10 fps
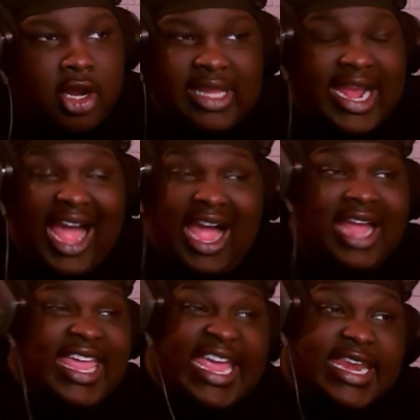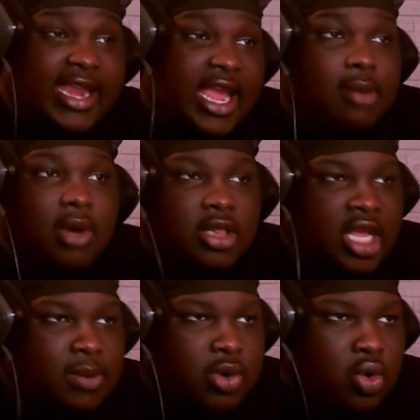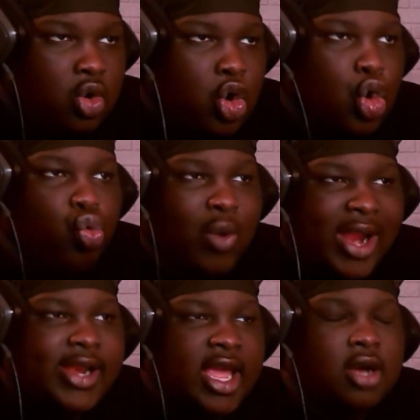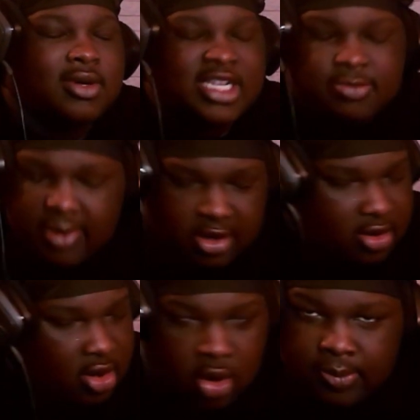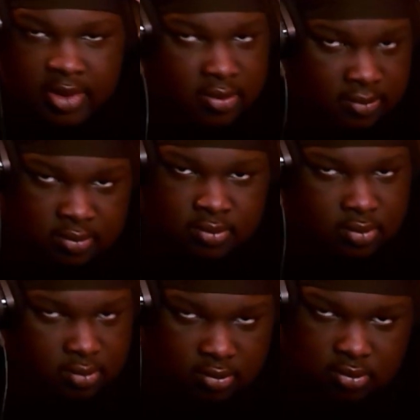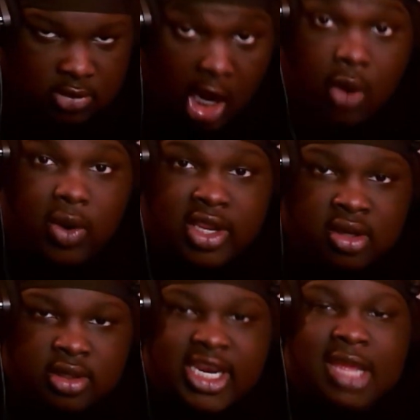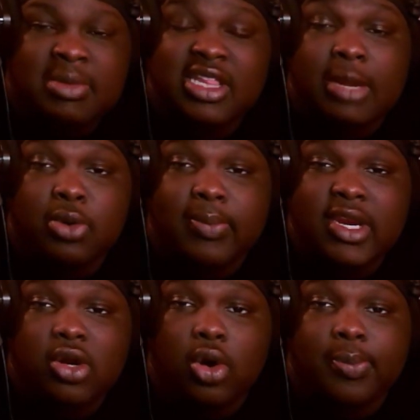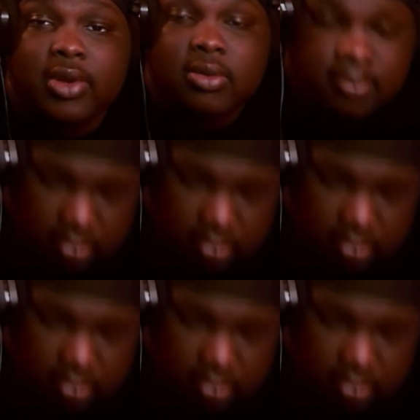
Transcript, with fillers: Like I, I can't name a label right now that's better than opium. I'll wait. Name a label better than opium.